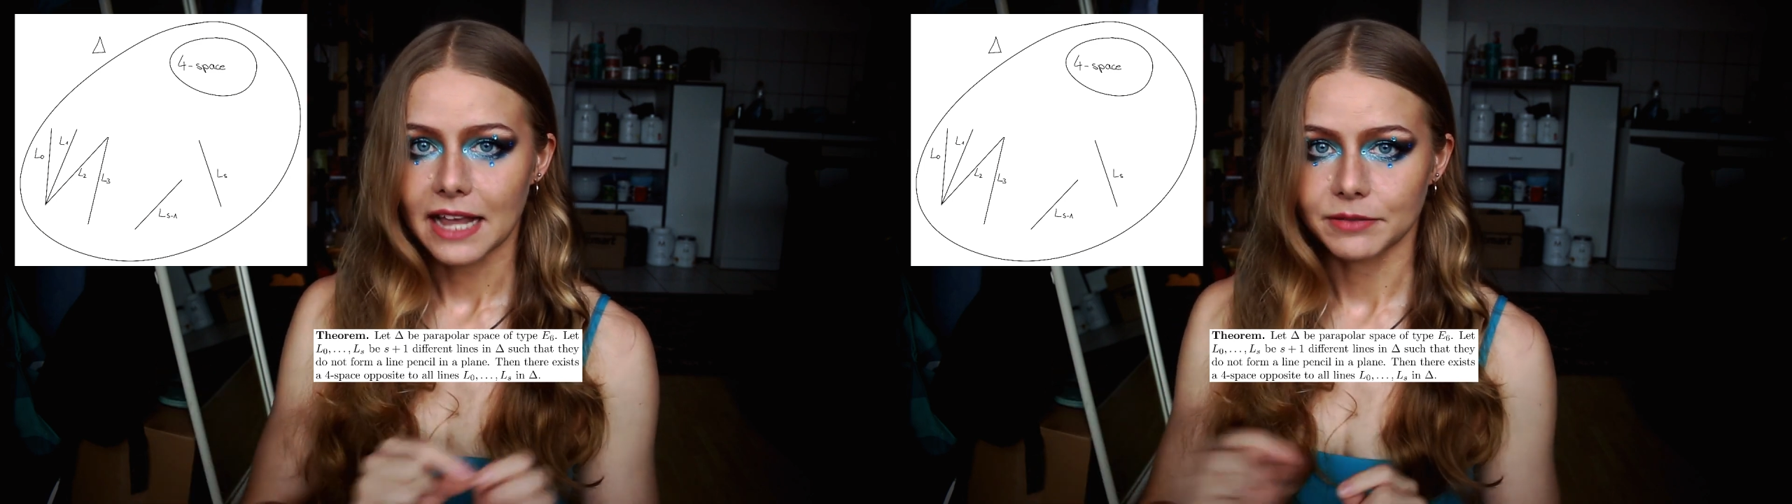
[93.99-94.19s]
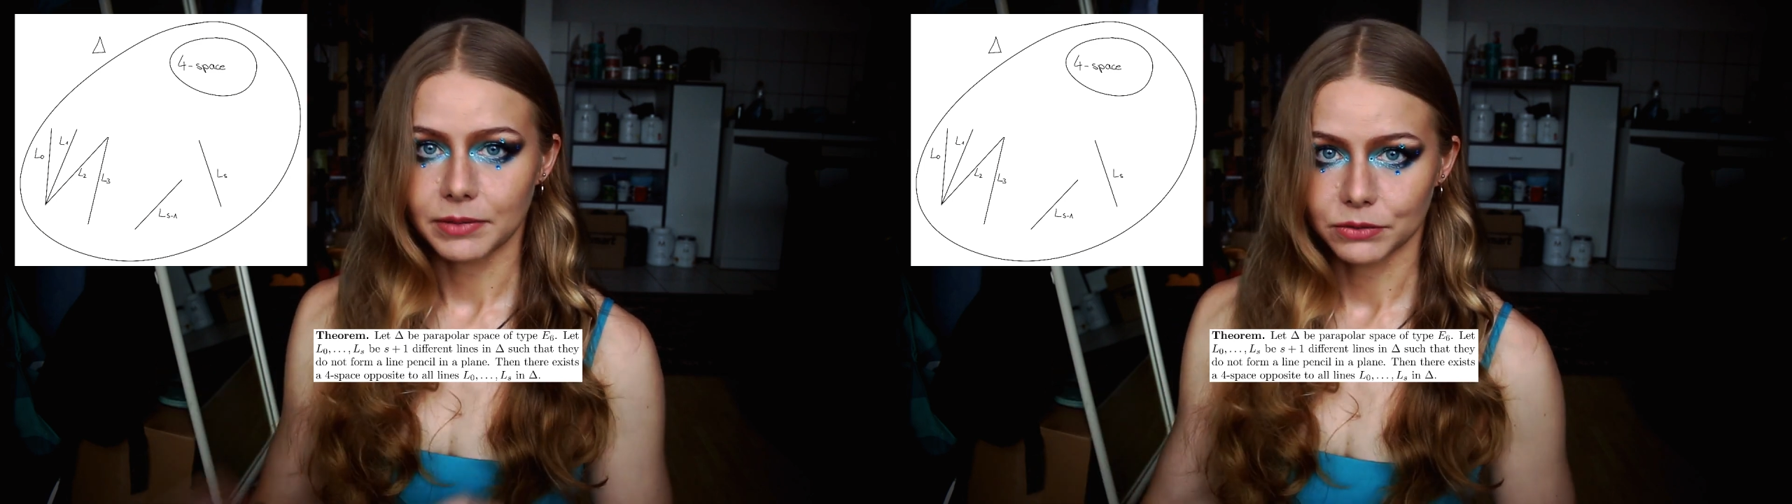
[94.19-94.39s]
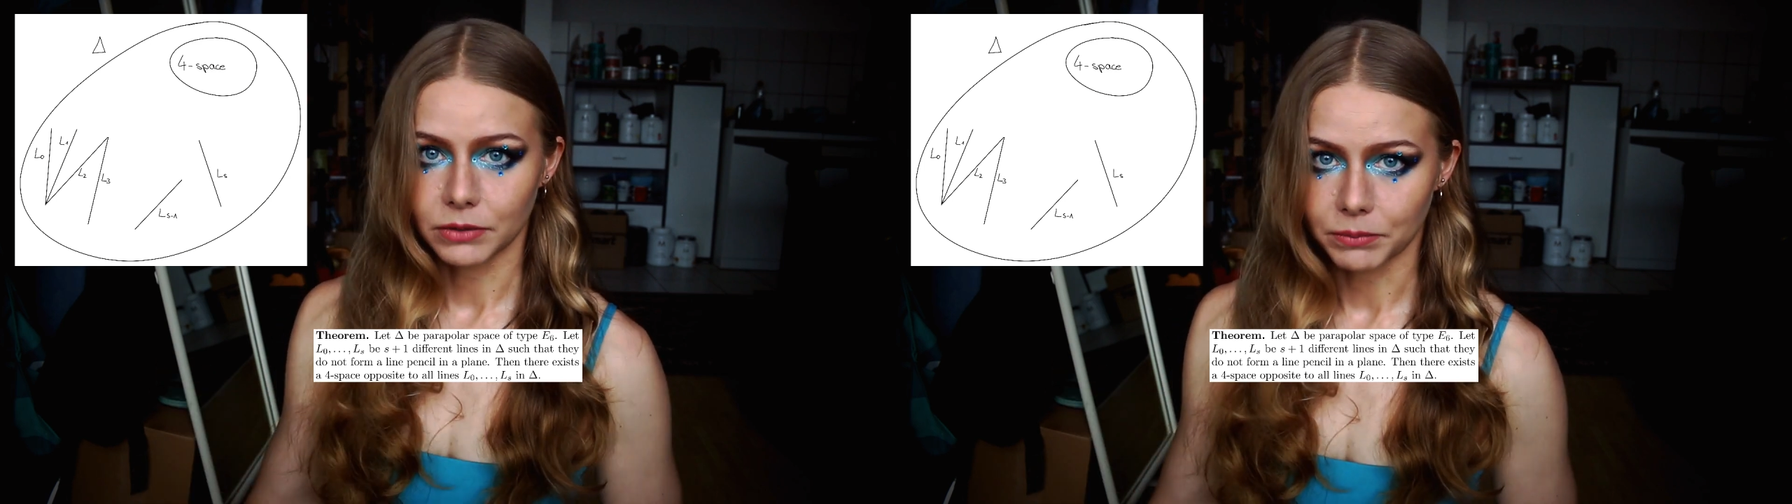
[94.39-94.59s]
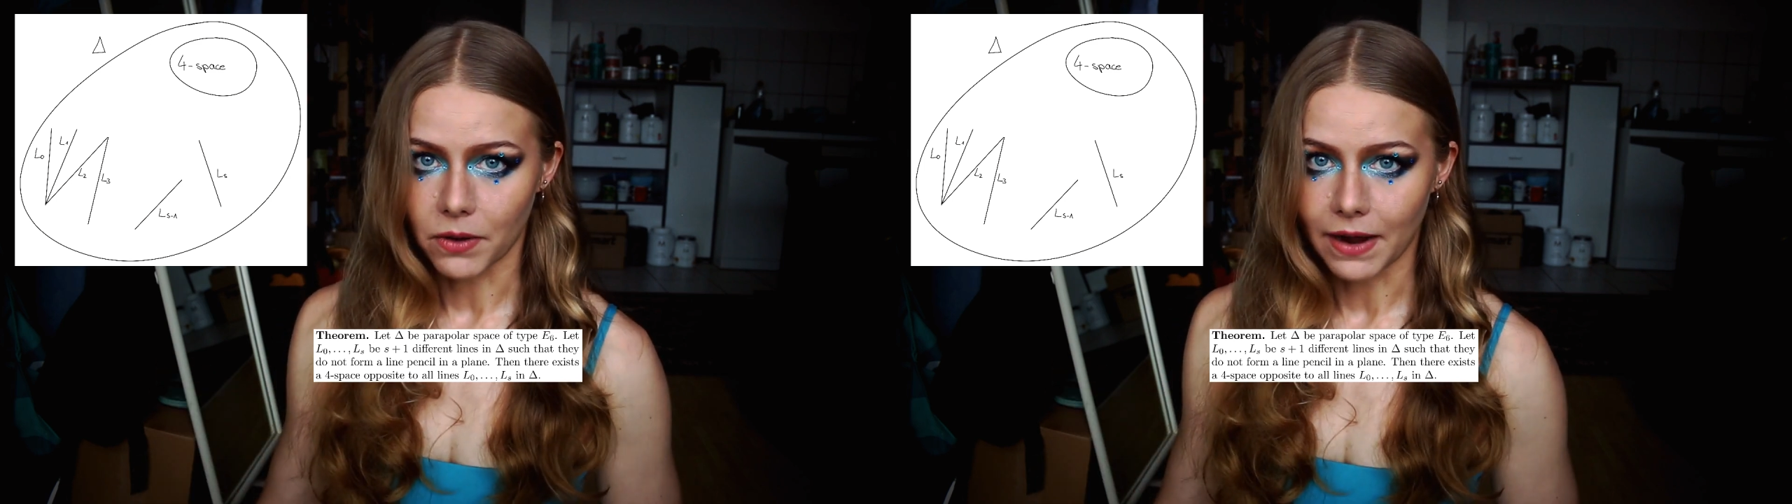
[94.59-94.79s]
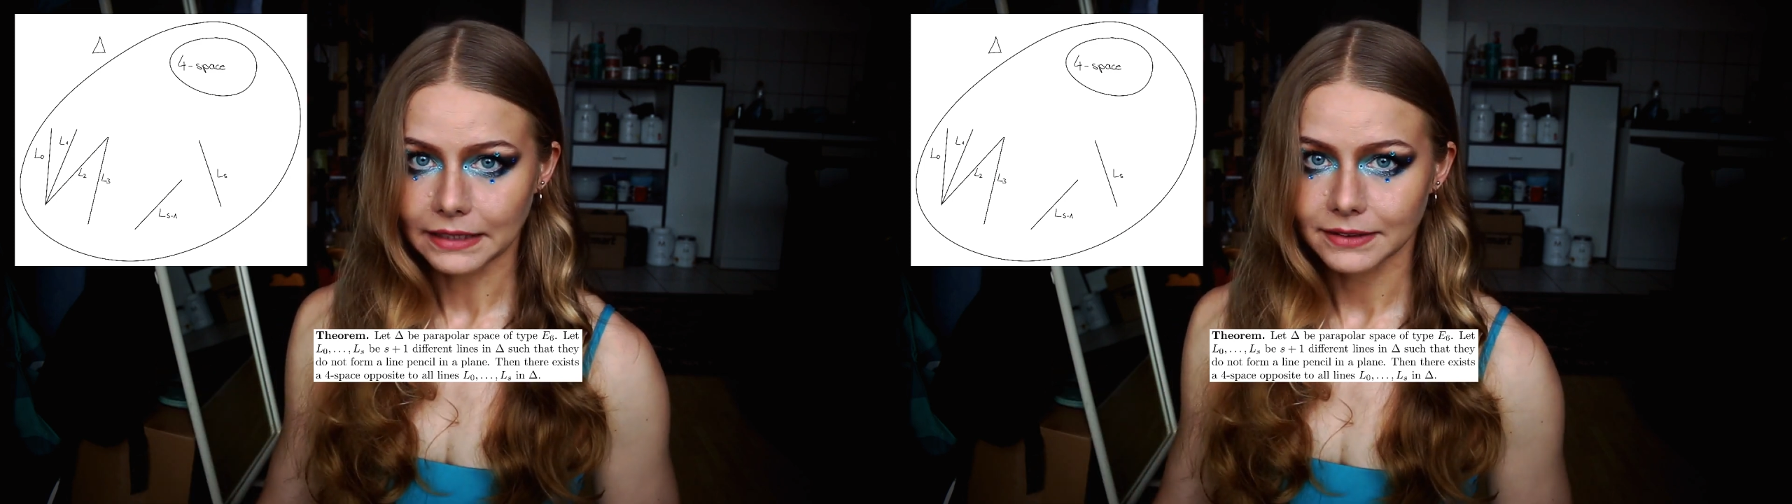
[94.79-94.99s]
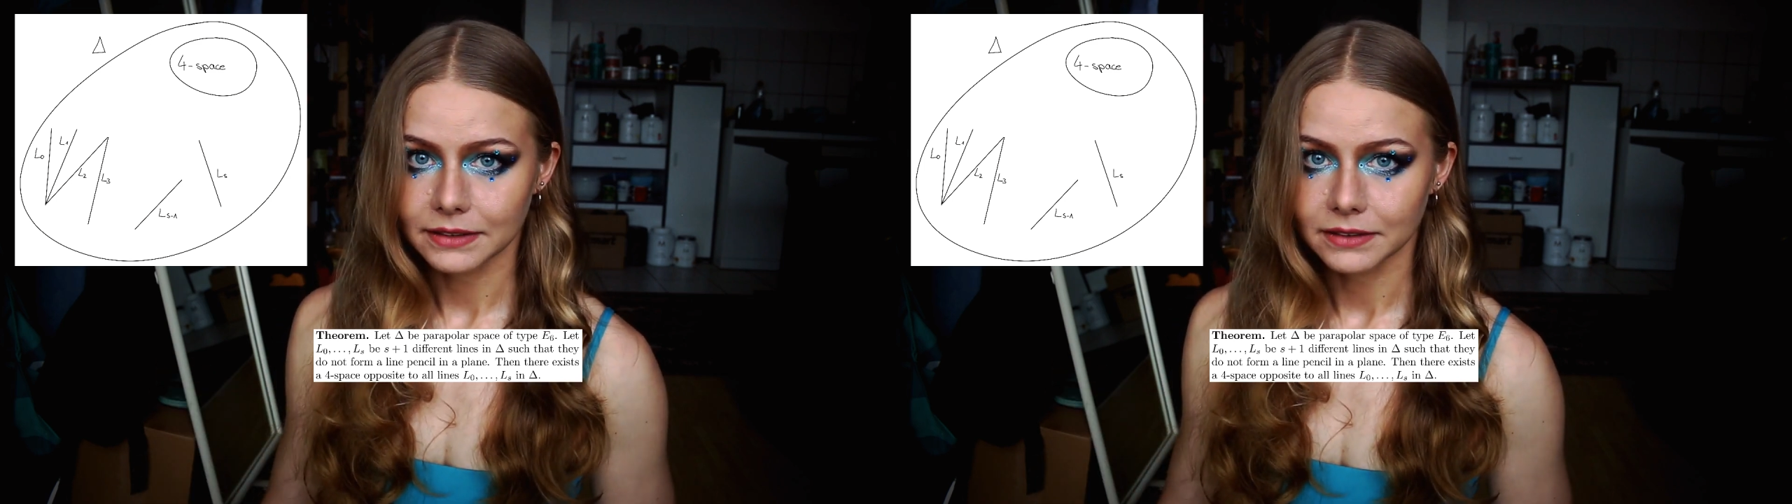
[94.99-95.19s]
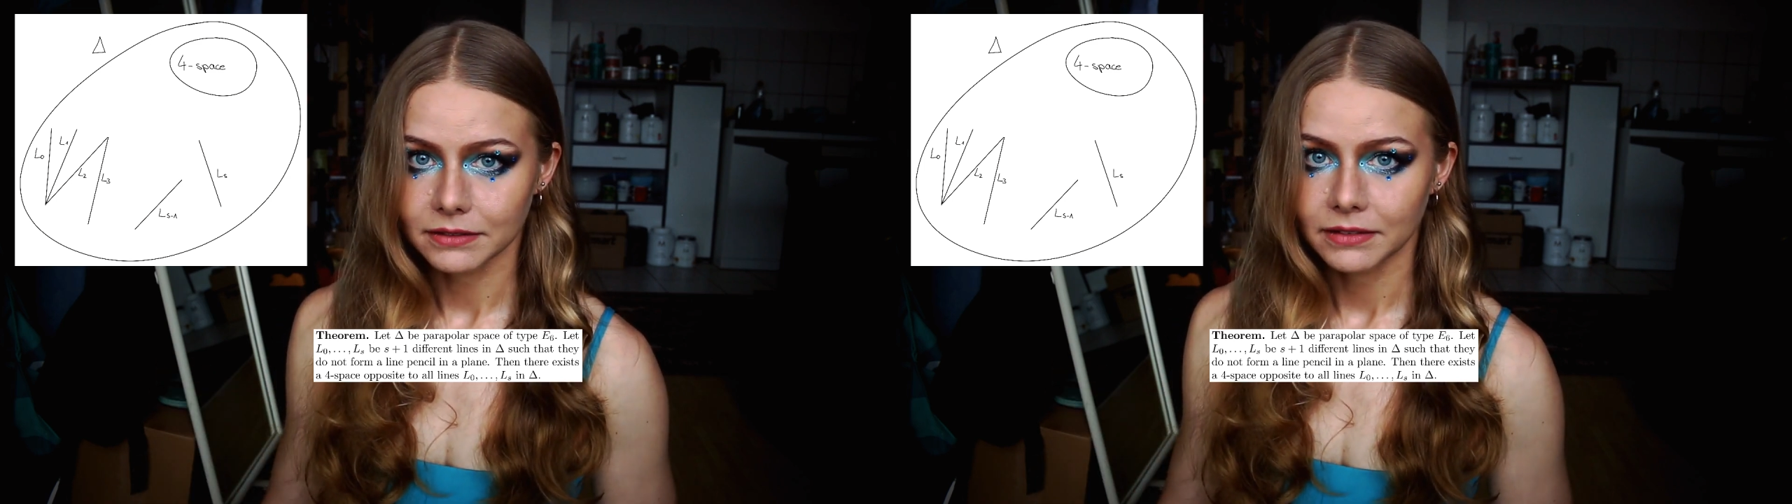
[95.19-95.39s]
s+1 points,